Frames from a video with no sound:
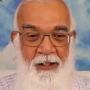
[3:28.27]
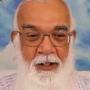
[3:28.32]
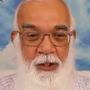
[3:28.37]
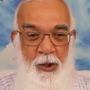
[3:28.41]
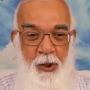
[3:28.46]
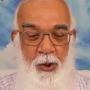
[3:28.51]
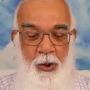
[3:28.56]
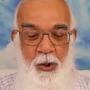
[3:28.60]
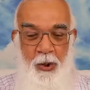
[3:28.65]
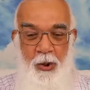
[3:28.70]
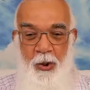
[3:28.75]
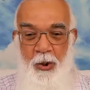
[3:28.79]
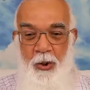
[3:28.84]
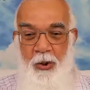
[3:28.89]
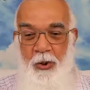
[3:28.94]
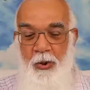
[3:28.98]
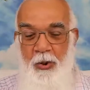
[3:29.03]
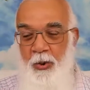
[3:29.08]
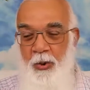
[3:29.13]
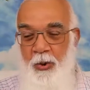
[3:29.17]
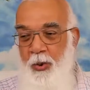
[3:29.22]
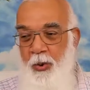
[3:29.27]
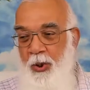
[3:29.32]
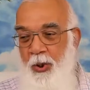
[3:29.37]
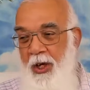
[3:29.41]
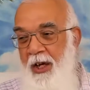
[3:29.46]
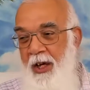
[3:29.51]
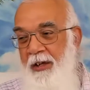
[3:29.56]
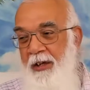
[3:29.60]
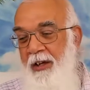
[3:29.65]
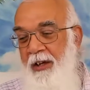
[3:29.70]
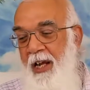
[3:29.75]
So those who do
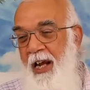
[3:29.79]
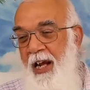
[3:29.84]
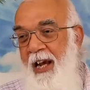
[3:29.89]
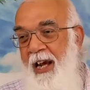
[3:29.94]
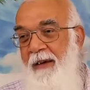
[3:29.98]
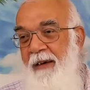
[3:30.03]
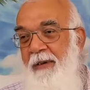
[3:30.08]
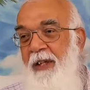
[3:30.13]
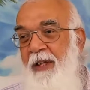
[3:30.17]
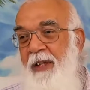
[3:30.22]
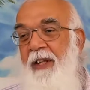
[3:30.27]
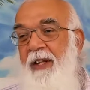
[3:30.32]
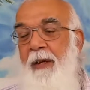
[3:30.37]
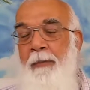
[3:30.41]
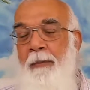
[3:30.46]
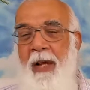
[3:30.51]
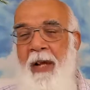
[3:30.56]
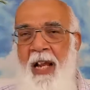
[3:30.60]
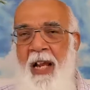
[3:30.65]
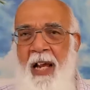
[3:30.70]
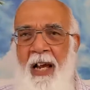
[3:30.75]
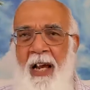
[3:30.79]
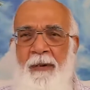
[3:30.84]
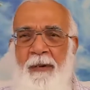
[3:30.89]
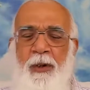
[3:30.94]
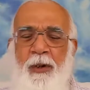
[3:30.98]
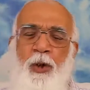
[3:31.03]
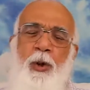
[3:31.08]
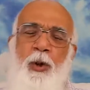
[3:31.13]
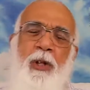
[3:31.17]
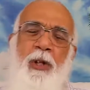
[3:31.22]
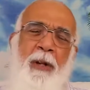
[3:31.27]
not have it, they may have
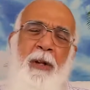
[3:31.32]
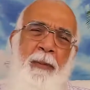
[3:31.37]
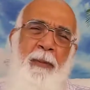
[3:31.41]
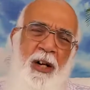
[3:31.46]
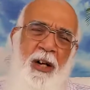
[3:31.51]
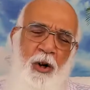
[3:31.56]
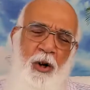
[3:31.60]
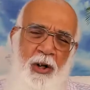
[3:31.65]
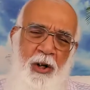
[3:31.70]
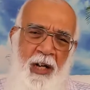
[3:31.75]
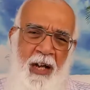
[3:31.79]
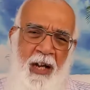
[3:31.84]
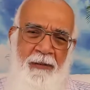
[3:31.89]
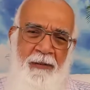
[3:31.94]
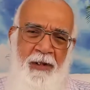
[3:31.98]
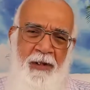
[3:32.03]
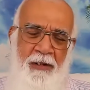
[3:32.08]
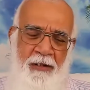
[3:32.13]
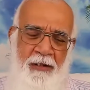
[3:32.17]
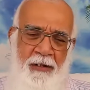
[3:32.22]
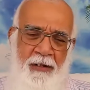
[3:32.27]
it or they may not have it.